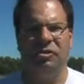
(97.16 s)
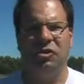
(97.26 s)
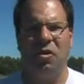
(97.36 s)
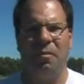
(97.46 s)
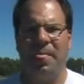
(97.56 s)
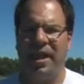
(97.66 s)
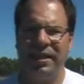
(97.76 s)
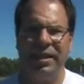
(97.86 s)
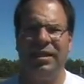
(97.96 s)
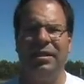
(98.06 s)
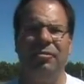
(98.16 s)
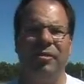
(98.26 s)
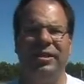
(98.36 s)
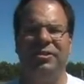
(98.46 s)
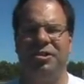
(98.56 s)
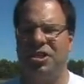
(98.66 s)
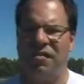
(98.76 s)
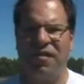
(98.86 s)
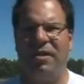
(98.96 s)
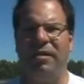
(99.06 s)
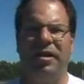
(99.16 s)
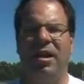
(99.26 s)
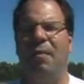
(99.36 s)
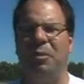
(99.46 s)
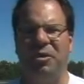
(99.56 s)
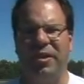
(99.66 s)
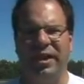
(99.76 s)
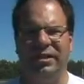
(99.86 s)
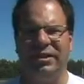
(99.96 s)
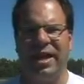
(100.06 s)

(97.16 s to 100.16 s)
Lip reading: So I did a little research, I found out a couple things,